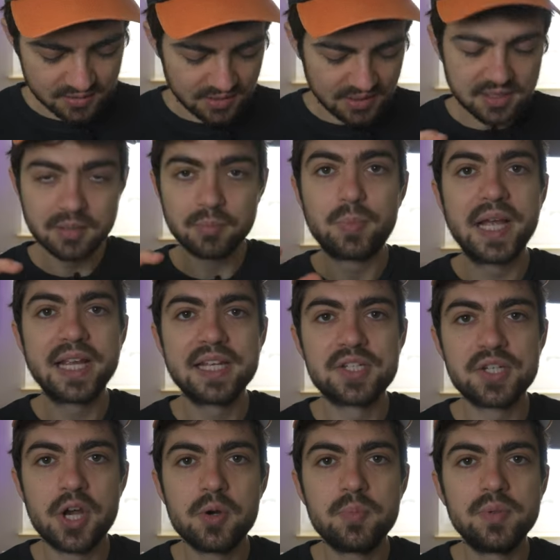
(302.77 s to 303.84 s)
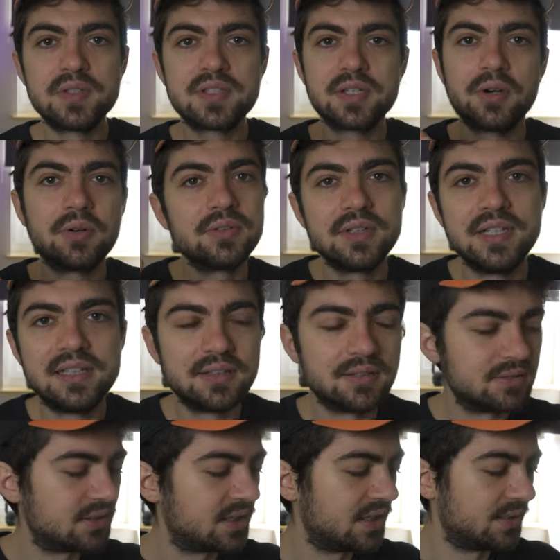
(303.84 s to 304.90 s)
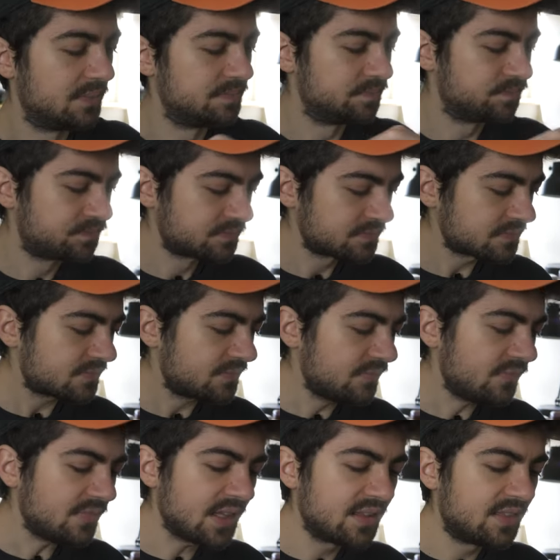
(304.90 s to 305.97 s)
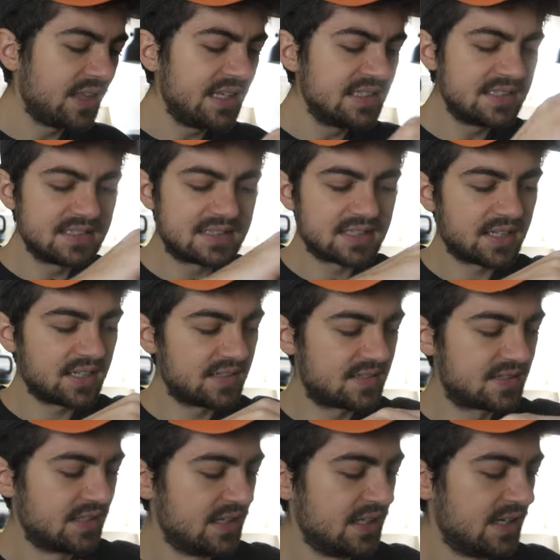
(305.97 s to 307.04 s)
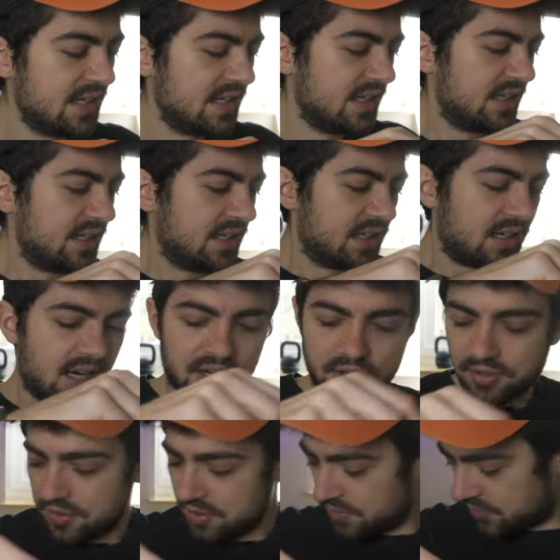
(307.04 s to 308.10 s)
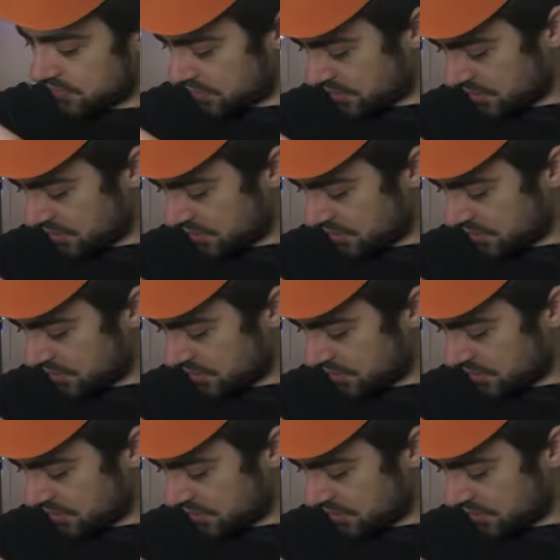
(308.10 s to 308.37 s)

The little package open, so all the little um, things inside are all over